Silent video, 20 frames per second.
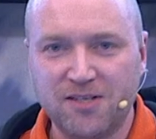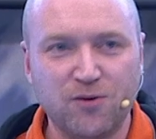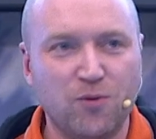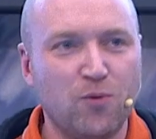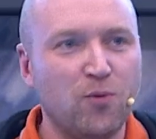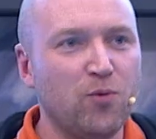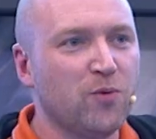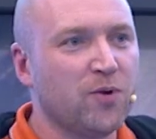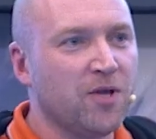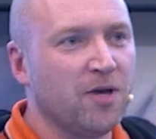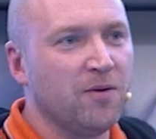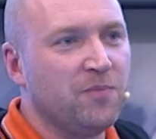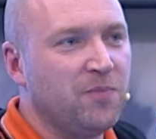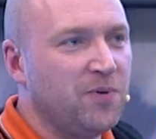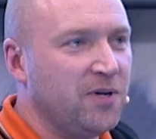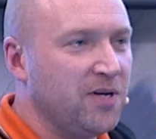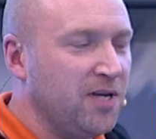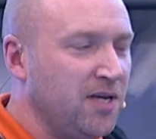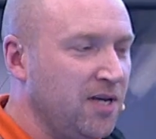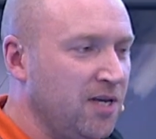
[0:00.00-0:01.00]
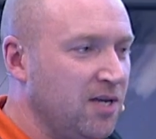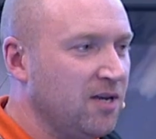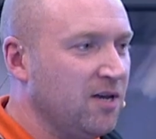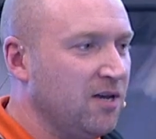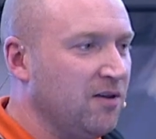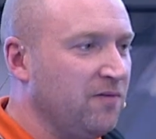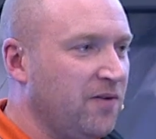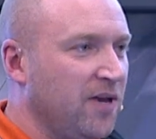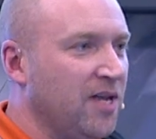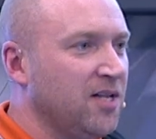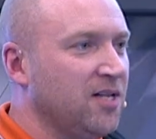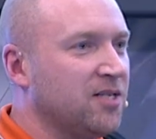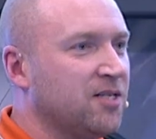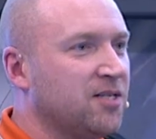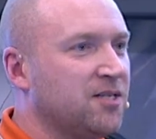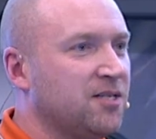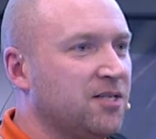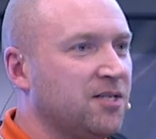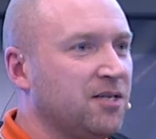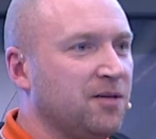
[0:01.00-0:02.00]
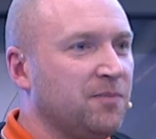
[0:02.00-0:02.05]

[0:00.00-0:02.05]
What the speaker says: all-company events,